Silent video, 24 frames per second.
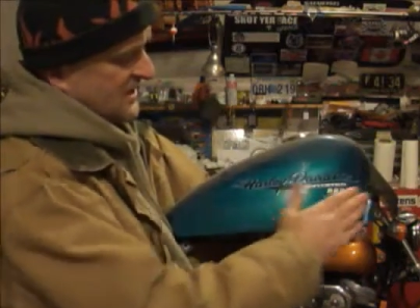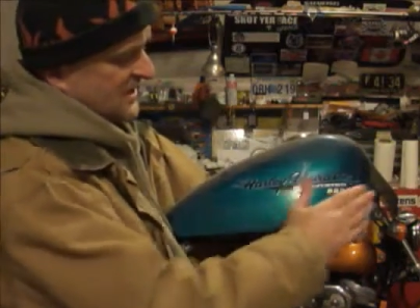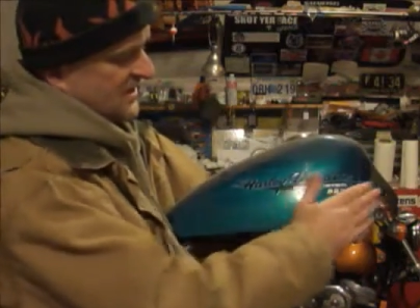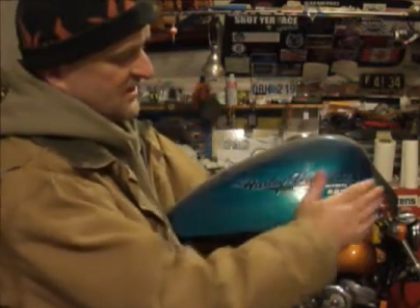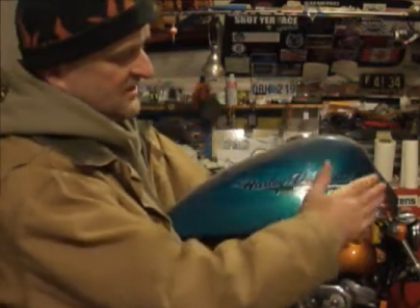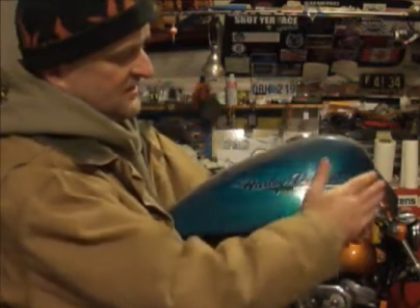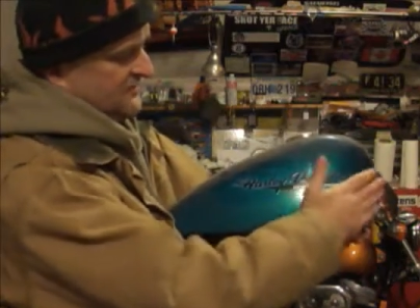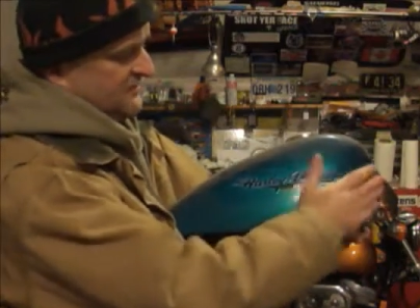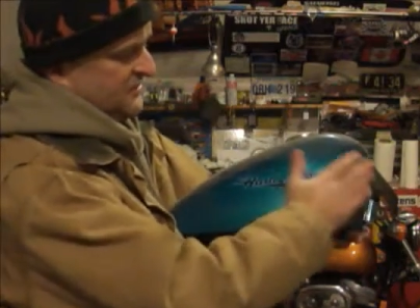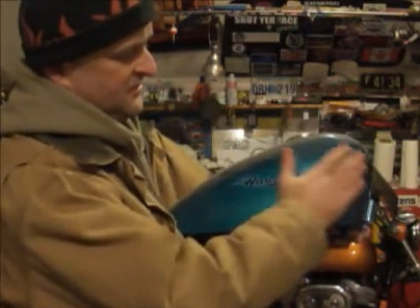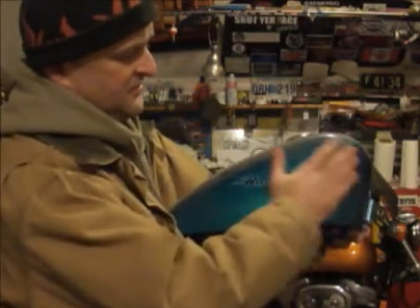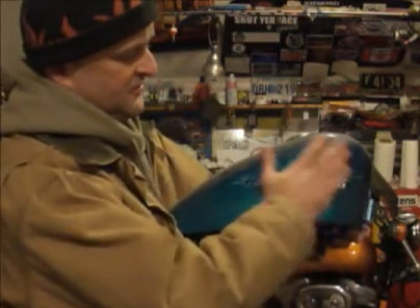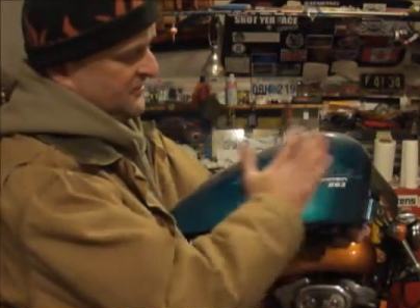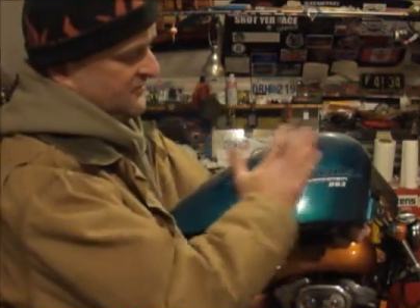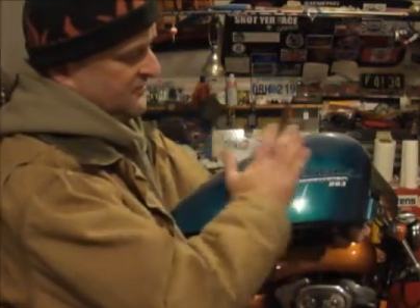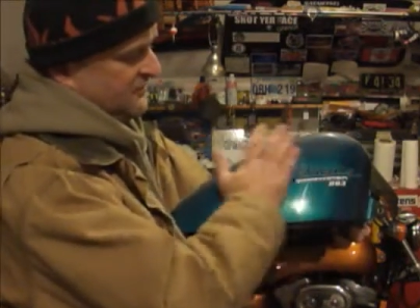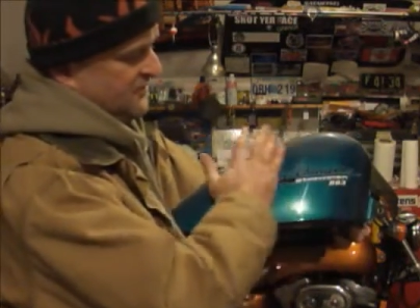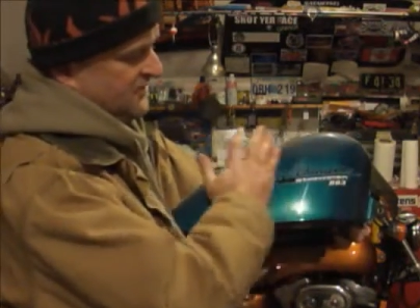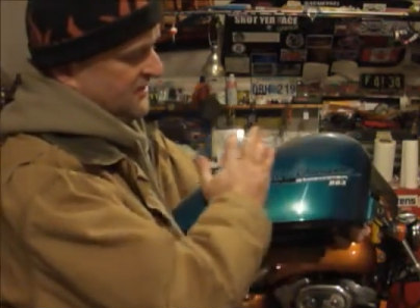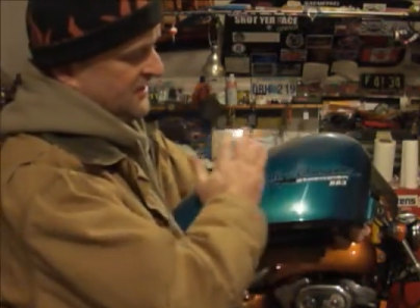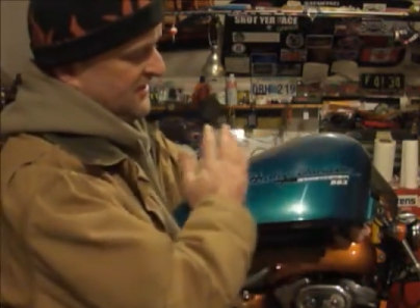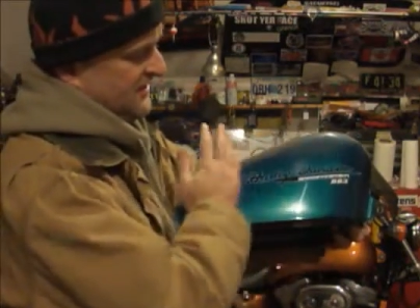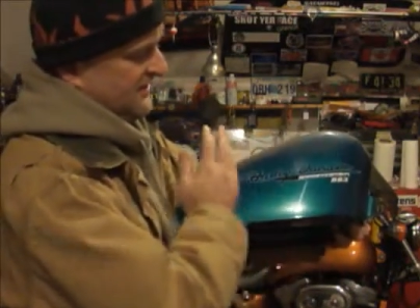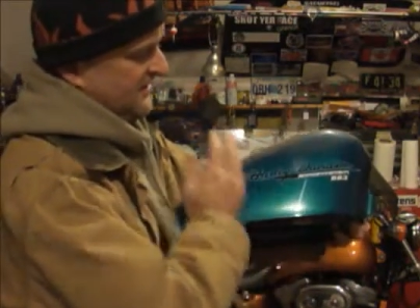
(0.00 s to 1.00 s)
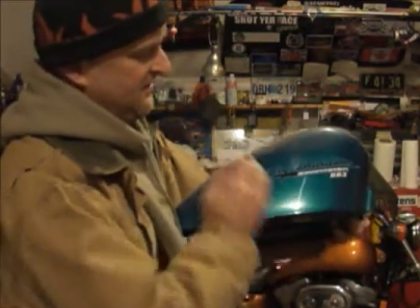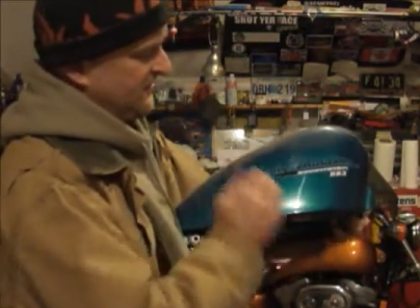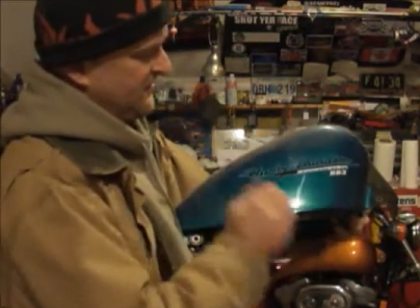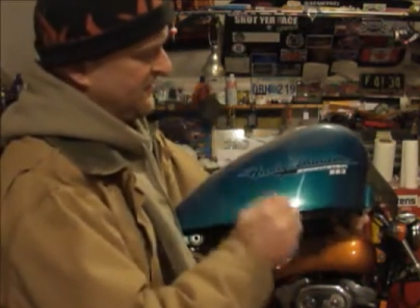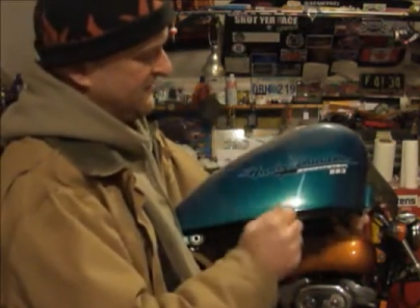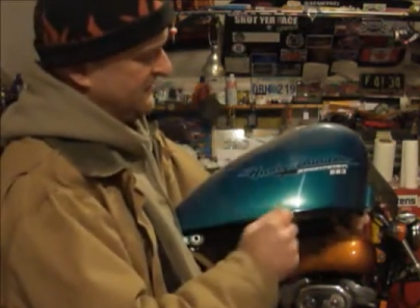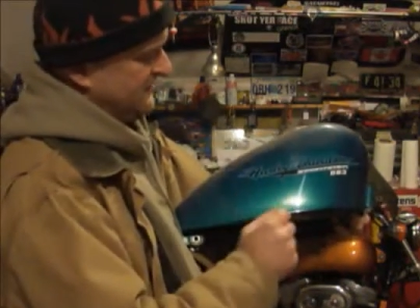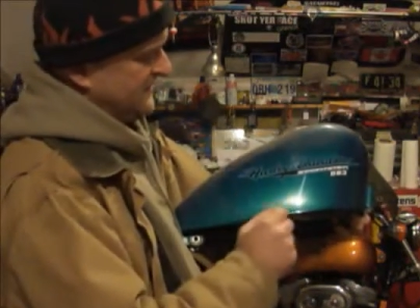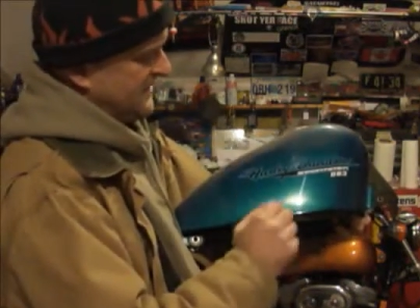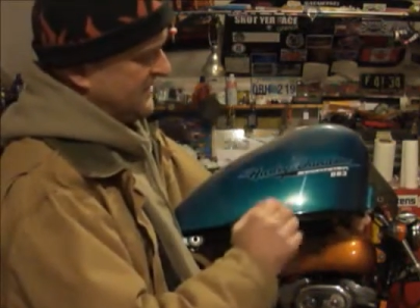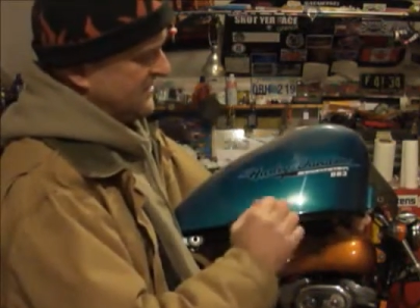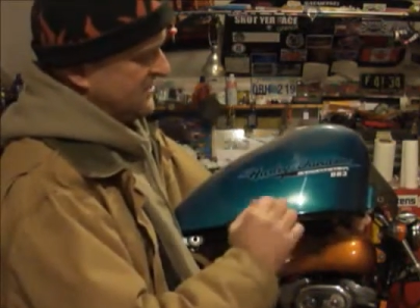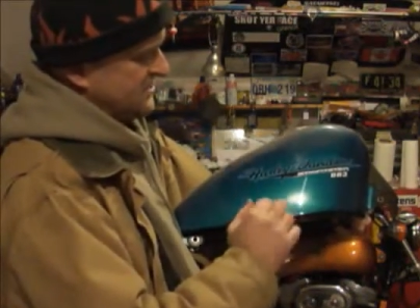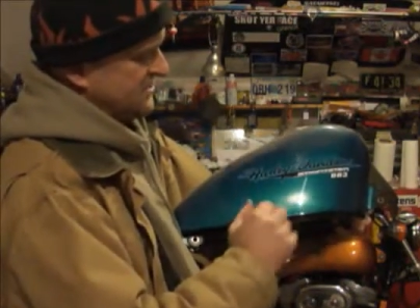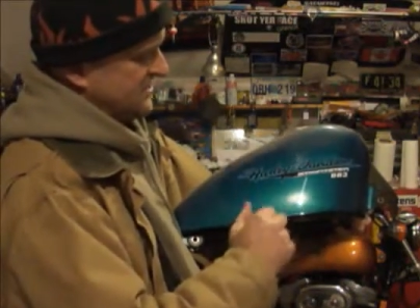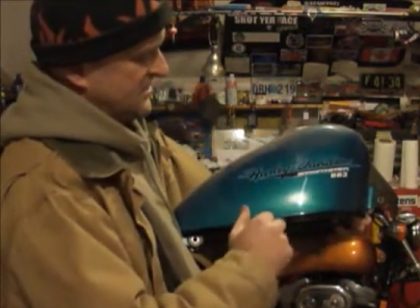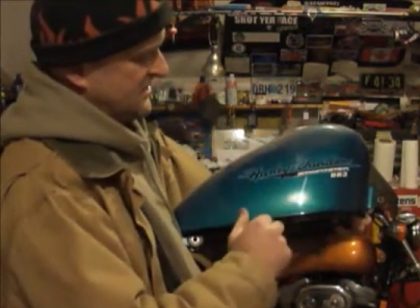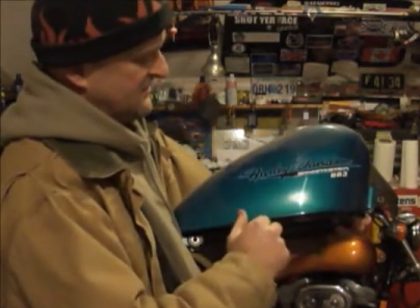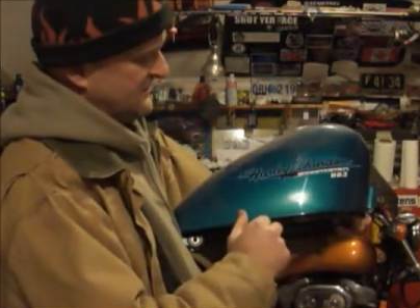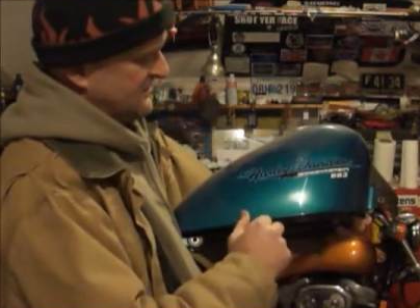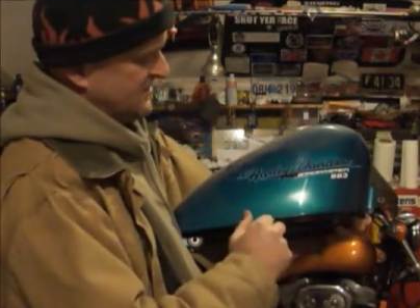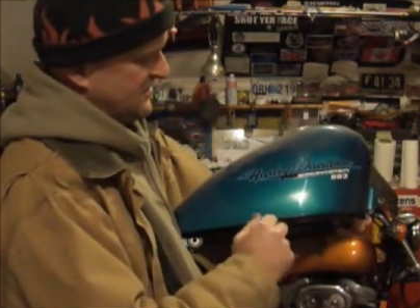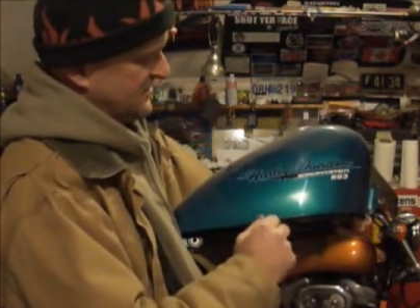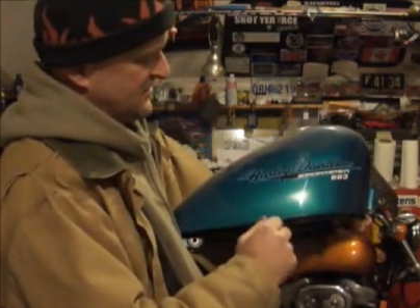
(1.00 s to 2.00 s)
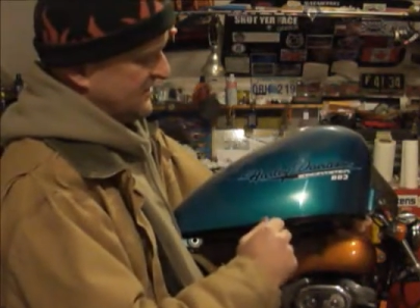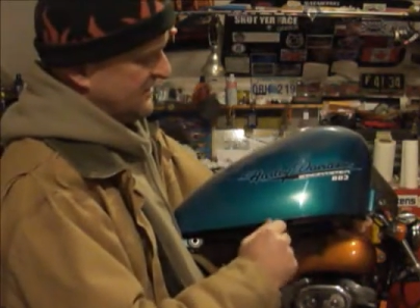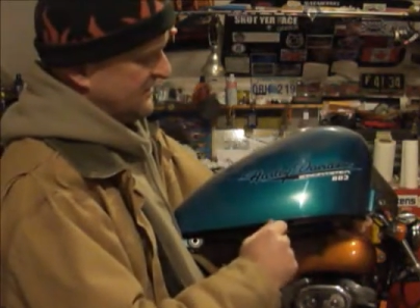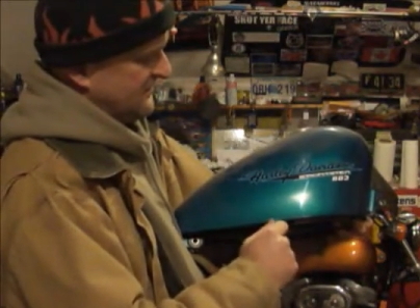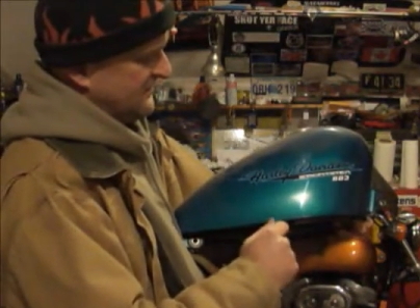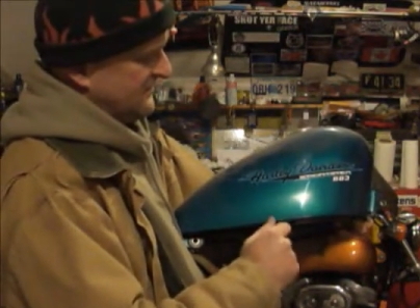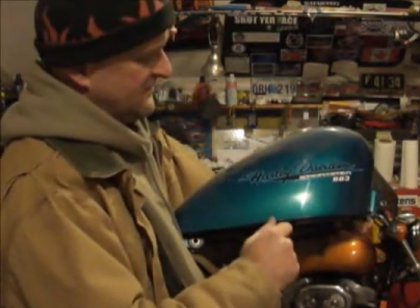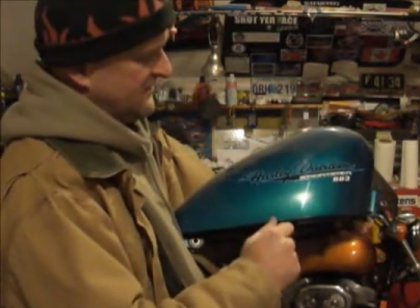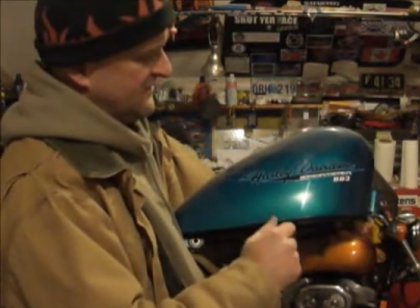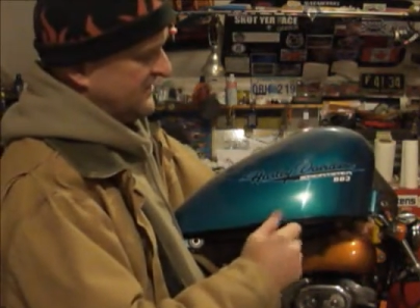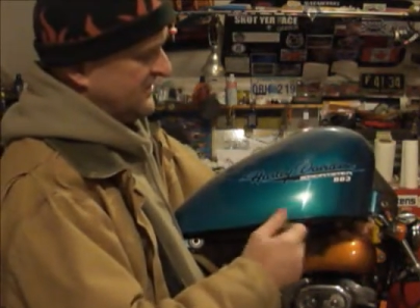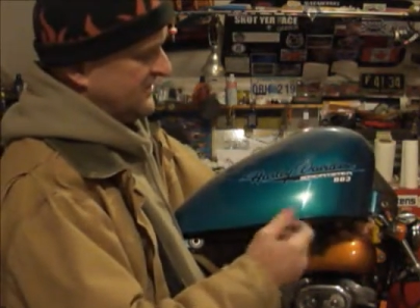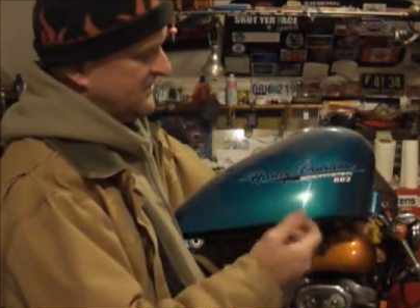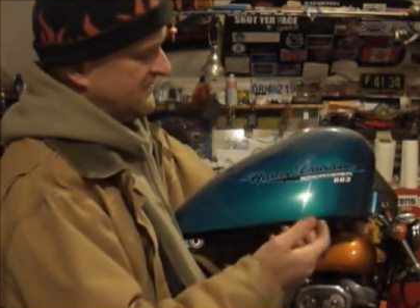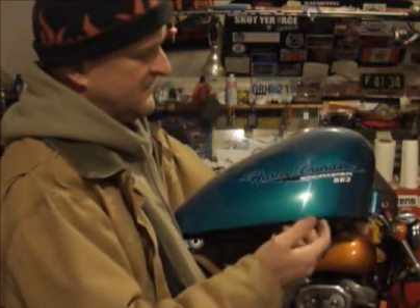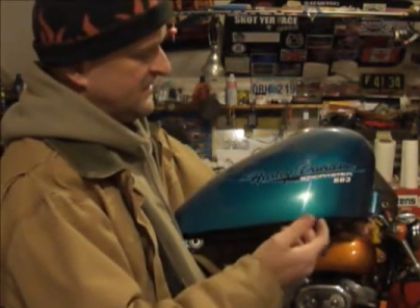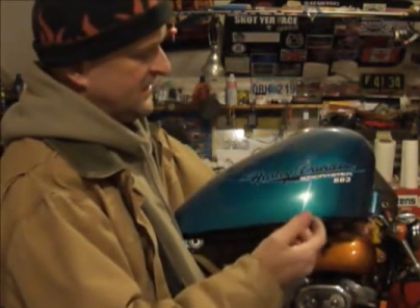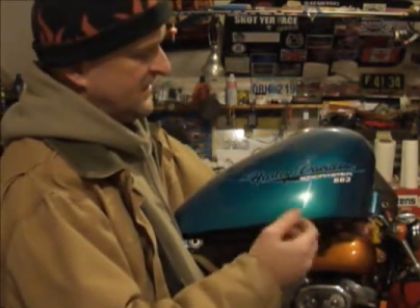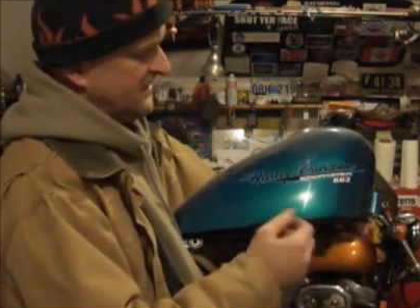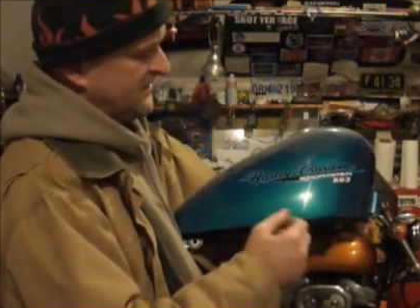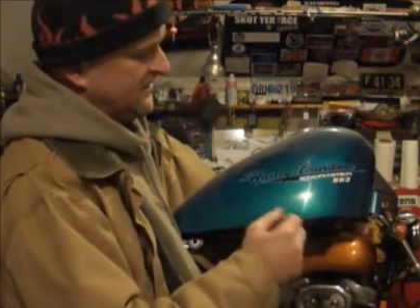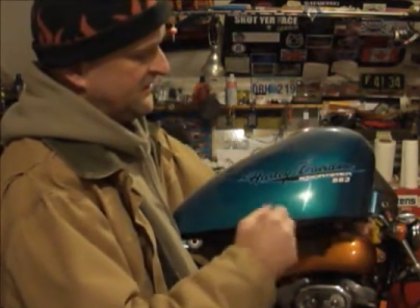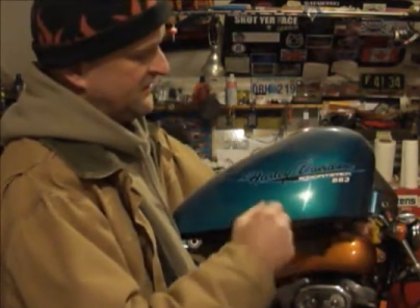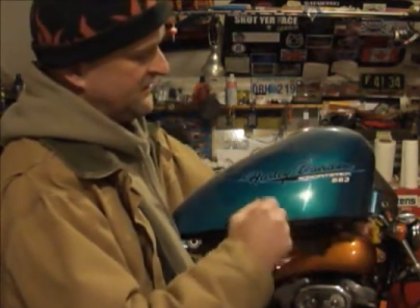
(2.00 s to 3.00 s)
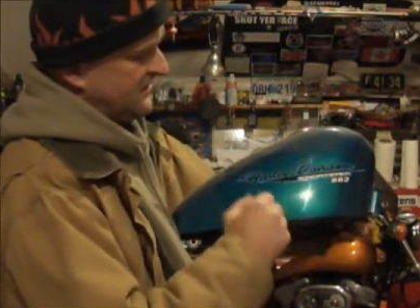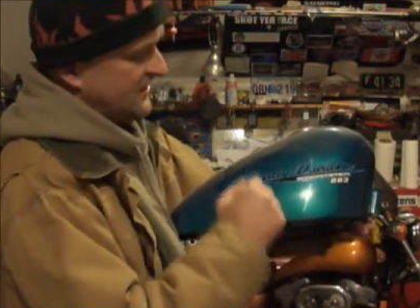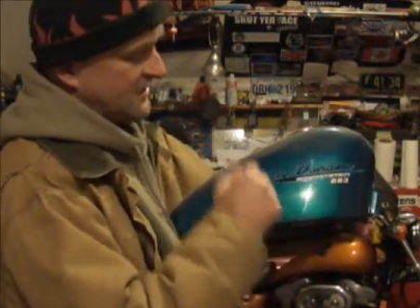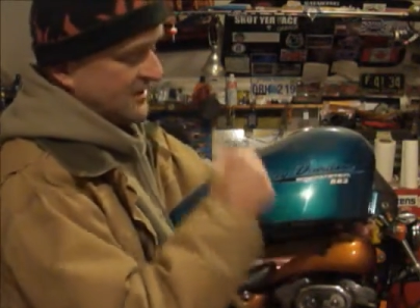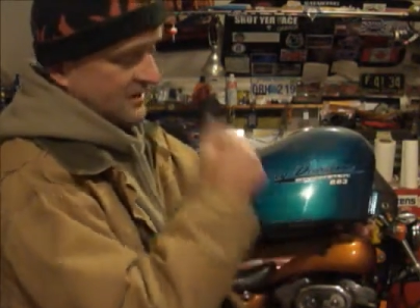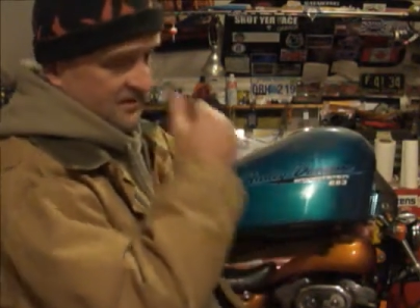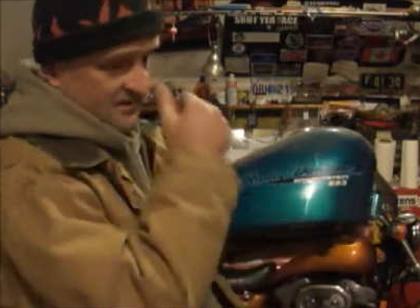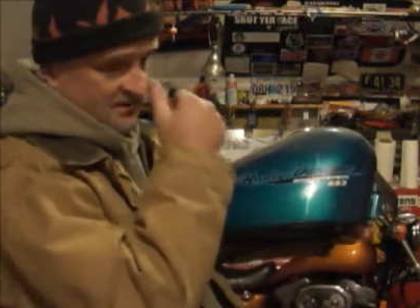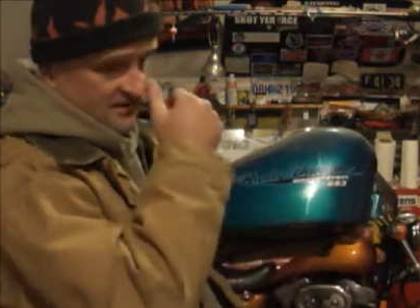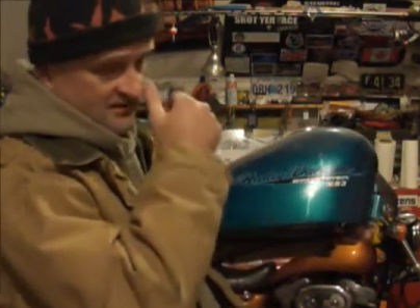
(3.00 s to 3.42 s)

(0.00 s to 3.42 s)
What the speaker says: Harley puts a pretty decent paint job on their bikes.